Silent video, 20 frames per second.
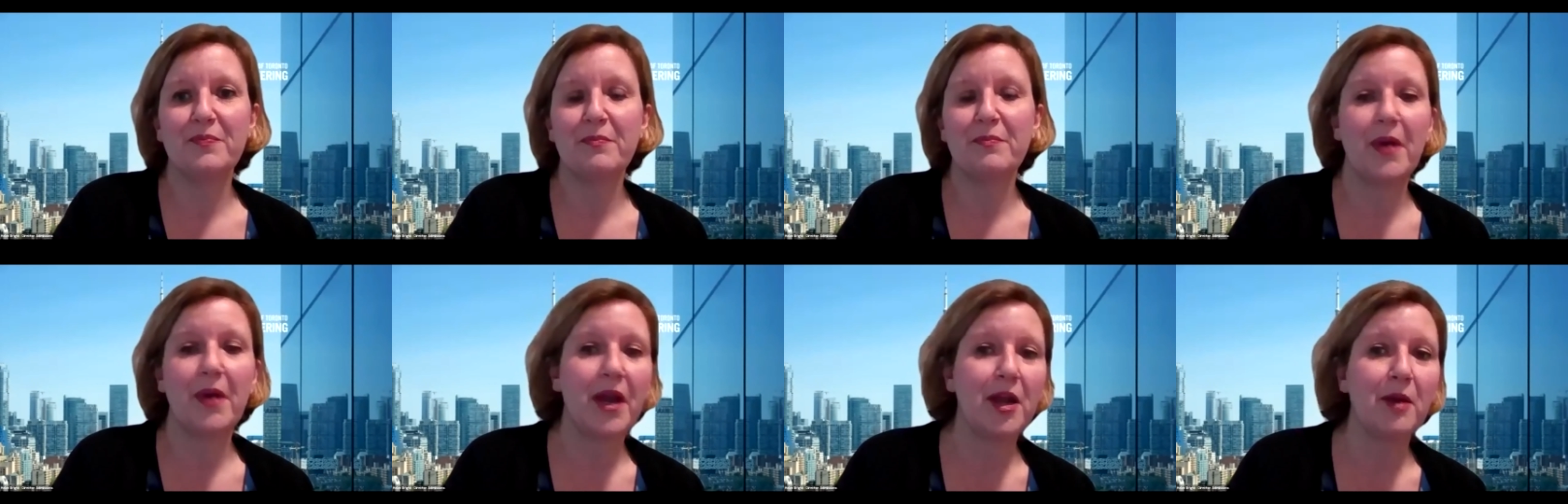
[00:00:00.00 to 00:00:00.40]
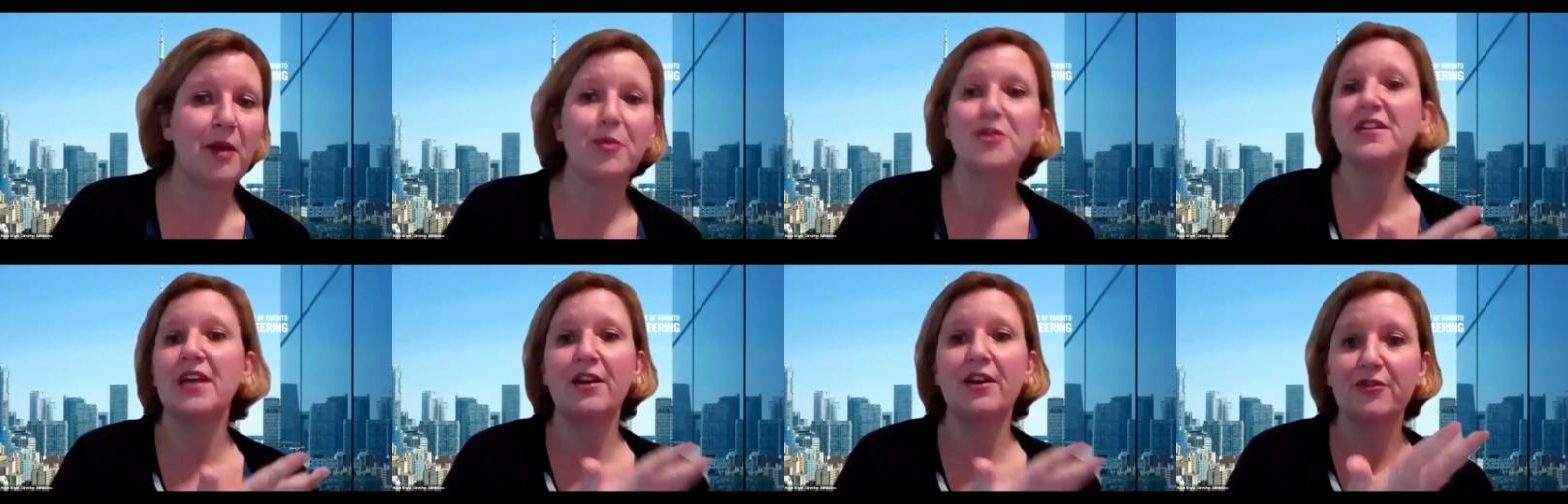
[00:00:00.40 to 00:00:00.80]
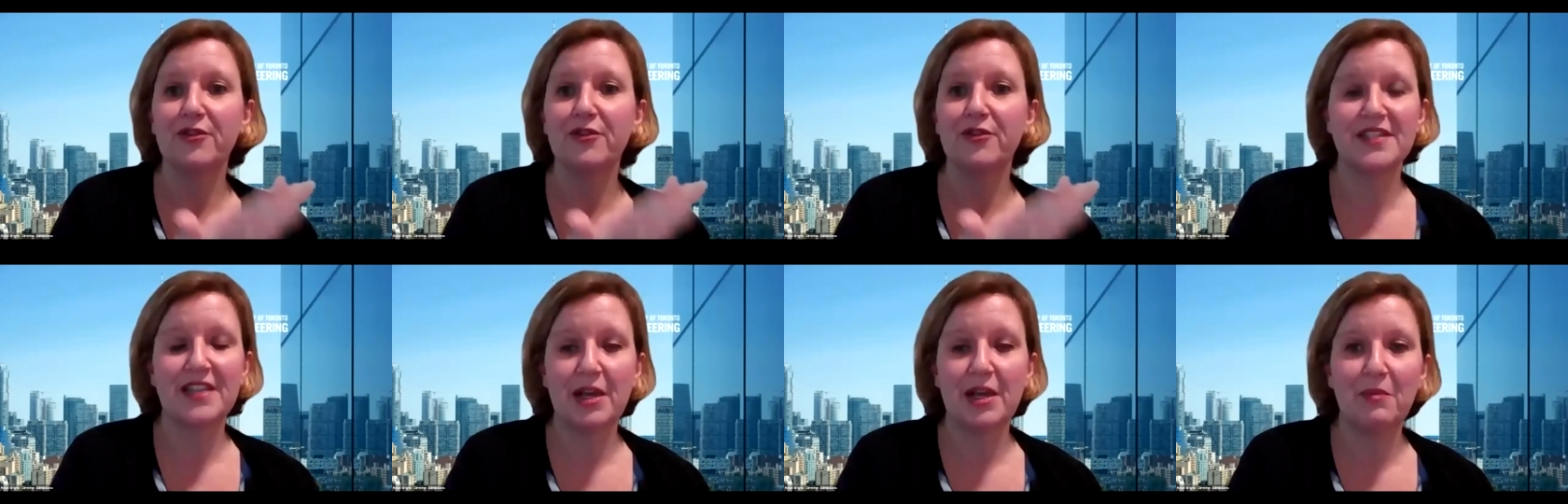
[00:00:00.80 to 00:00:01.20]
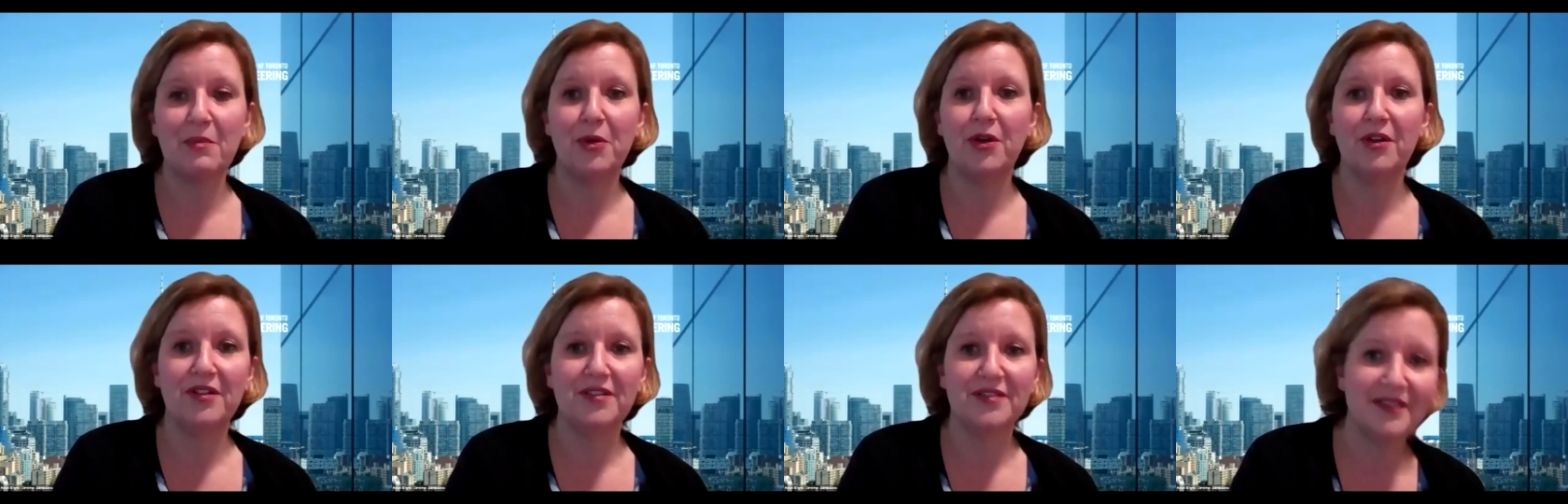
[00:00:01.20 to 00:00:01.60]
by 1%, for
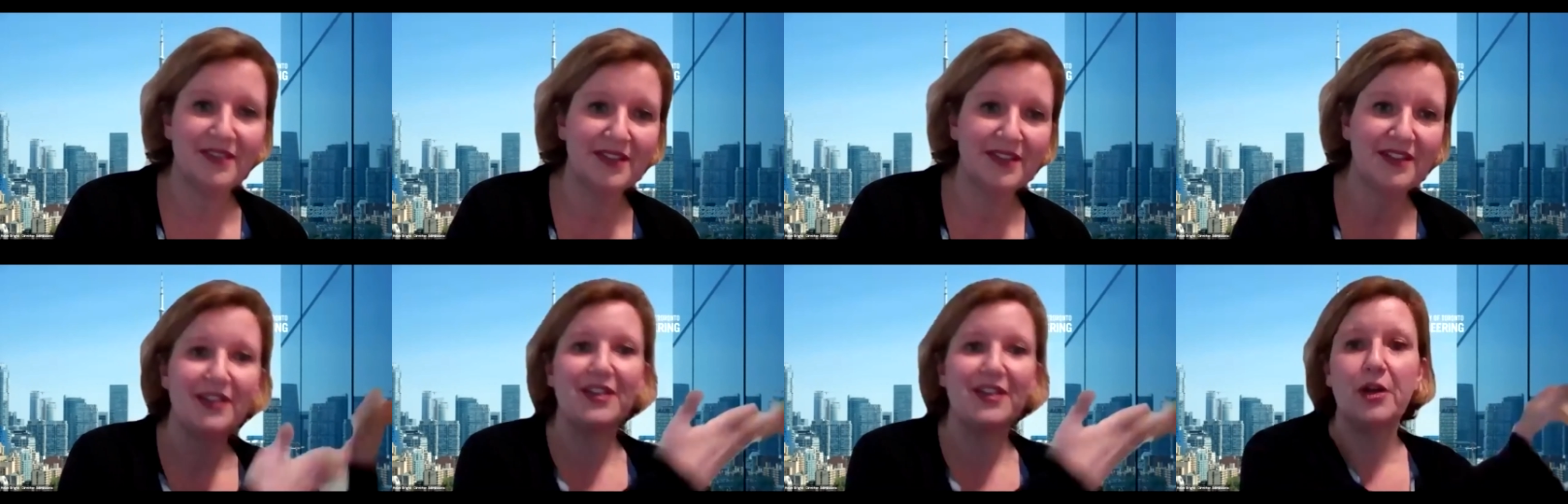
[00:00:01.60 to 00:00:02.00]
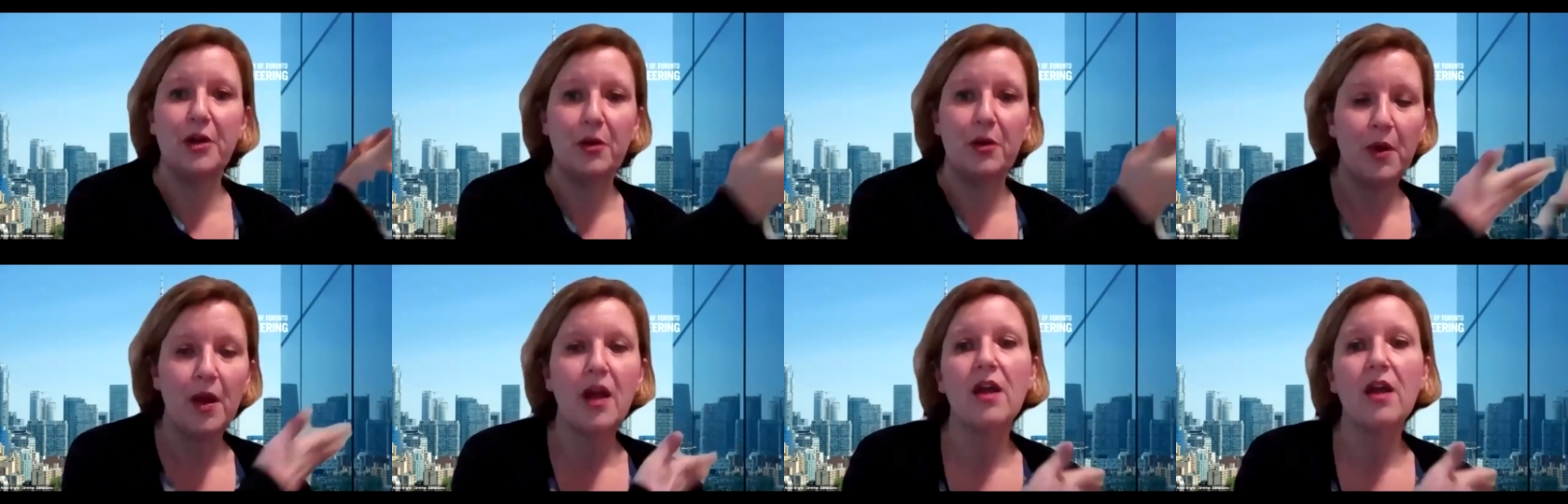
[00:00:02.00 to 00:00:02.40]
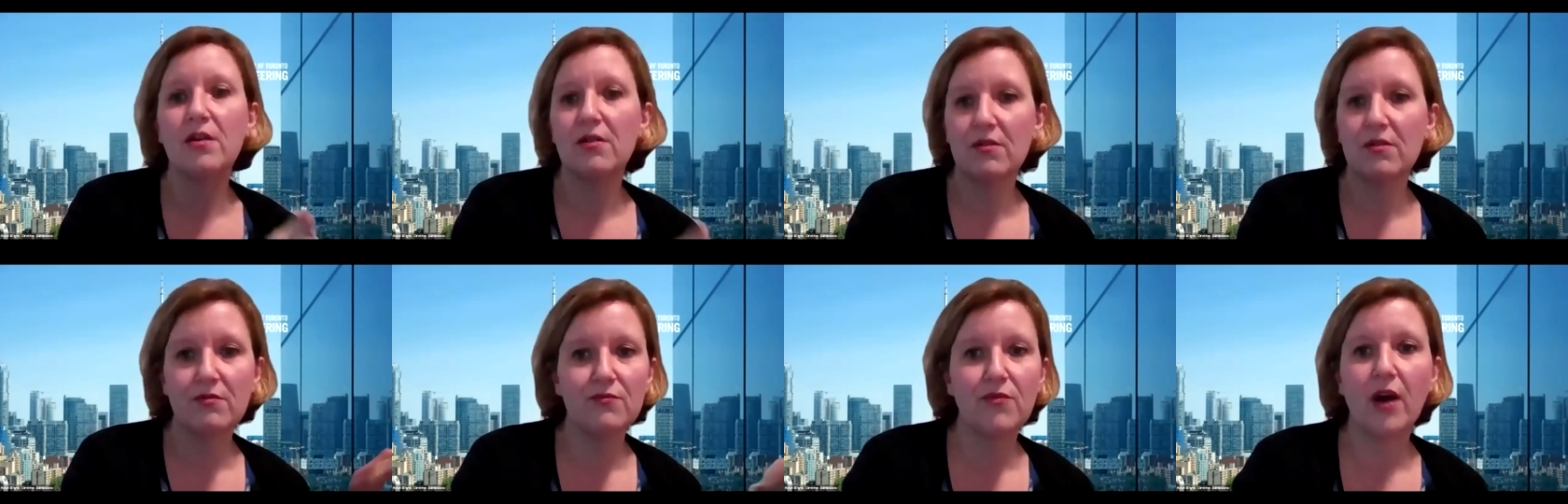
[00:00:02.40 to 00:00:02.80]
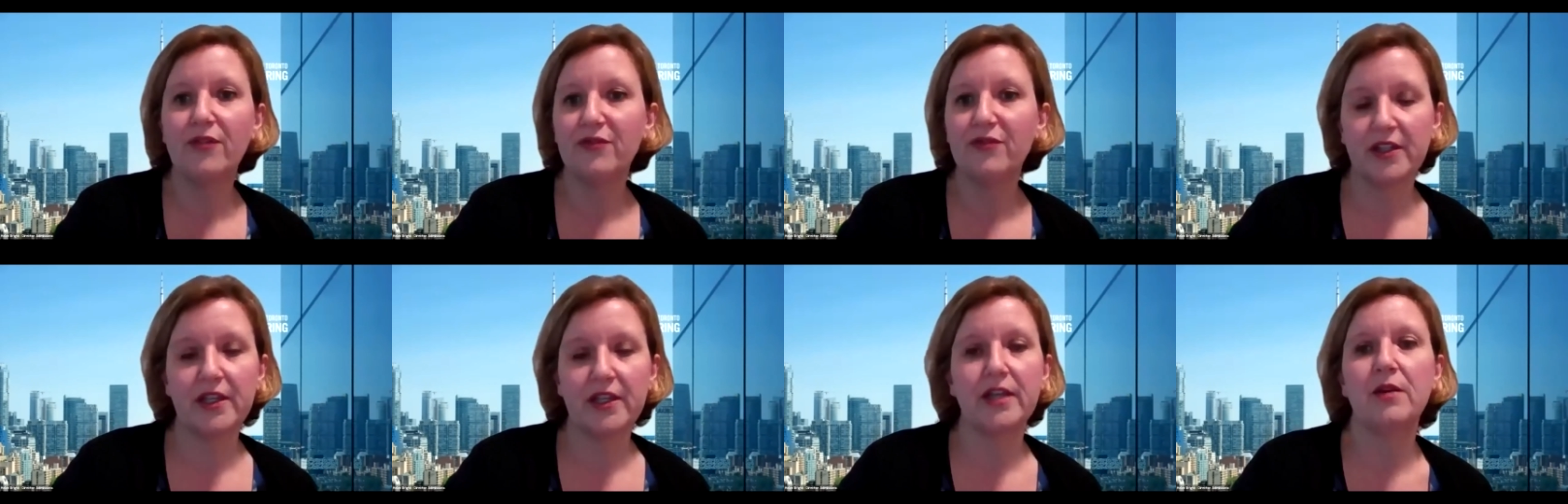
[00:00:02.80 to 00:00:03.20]
example,
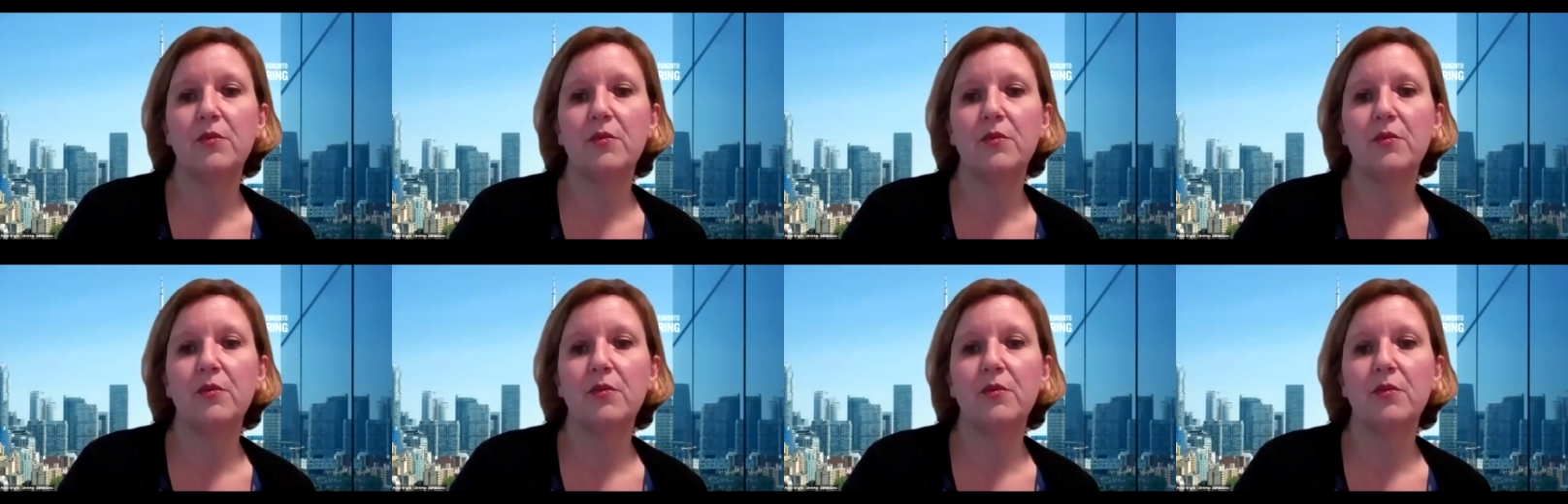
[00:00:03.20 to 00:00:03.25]
roughly